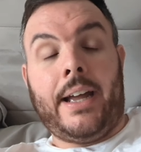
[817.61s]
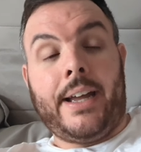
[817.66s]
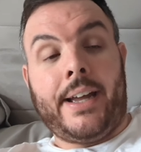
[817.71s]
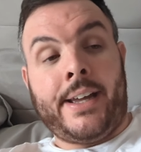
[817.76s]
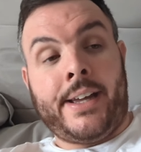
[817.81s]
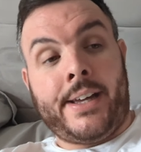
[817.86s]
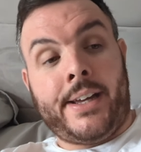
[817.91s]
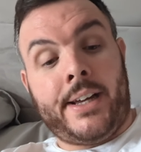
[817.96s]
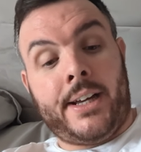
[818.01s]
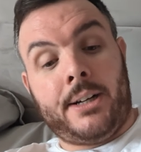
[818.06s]

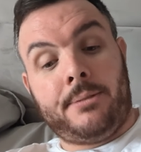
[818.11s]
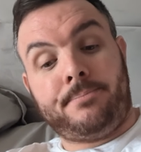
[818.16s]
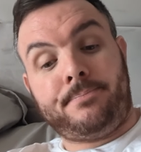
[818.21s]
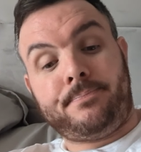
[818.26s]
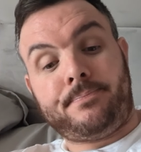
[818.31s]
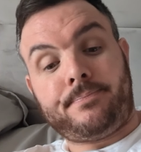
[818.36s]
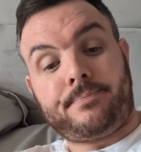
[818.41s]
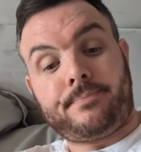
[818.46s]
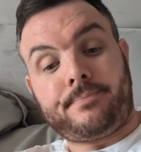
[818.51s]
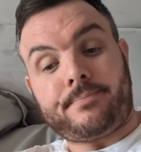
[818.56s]
Um,
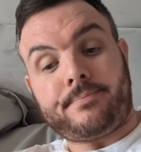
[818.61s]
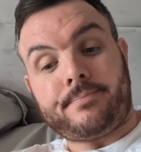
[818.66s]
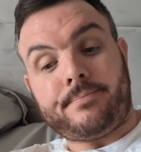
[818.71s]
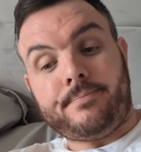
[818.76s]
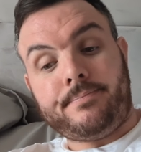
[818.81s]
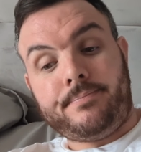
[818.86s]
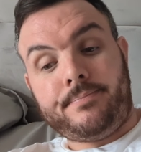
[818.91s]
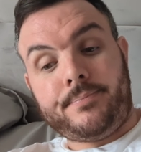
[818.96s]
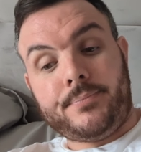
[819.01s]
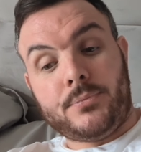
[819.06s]

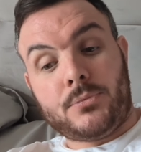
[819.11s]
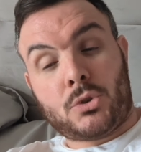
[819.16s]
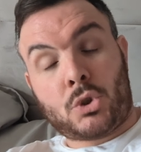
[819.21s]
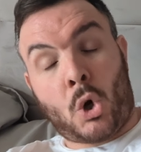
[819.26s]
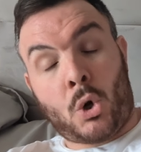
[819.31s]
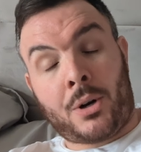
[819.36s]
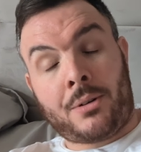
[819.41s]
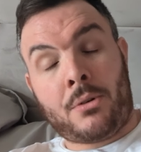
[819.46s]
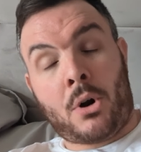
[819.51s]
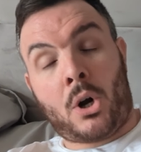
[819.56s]

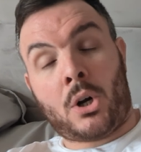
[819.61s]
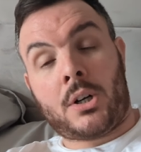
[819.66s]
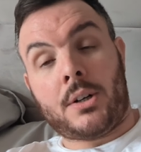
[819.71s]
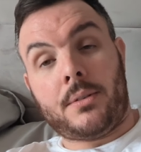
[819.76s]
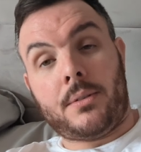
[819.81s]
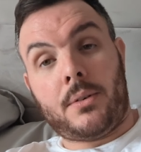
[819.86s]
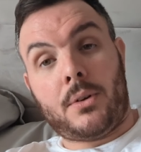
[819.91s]
don't get me wrong.